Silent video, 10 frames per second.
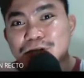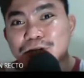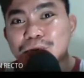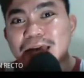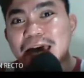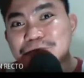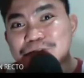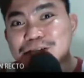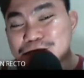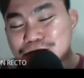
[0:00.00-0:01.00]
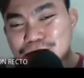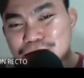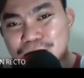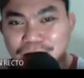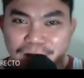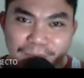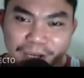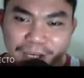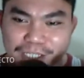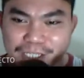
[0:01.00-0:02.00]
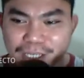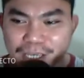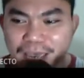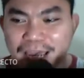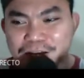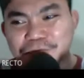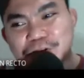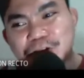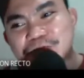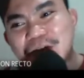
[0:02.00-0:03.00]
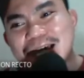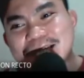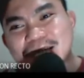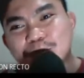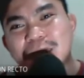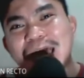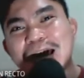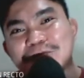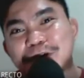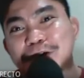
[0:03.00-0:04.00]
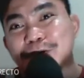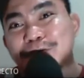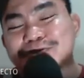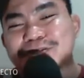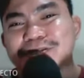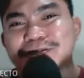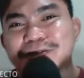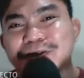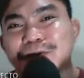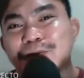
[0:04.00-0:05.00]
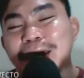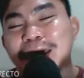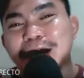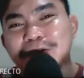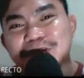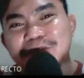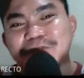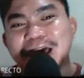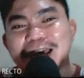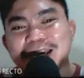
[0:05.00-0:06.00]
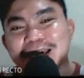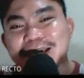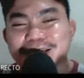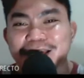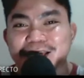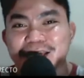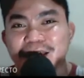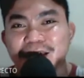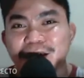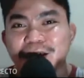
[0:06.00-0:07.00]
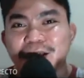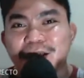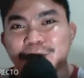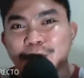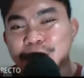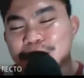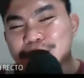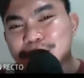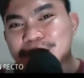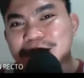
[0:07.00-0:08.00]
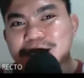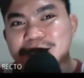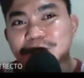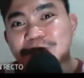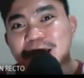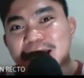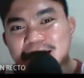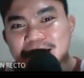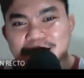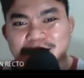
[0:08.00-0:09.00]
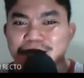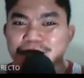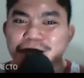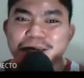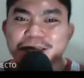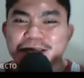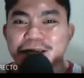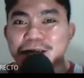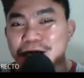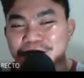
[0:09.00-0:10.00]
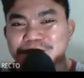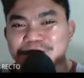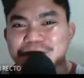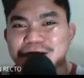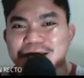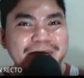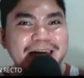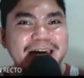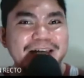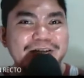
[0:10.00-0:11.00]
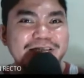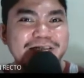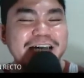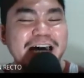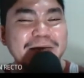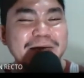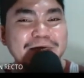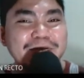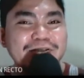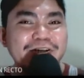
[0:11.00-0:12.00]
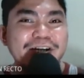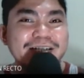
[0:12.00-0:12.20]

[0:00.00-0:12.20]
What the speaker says: you will ever do, because I know for a fact that we have our own way of defining this word or this feeling, love. And your timer starts.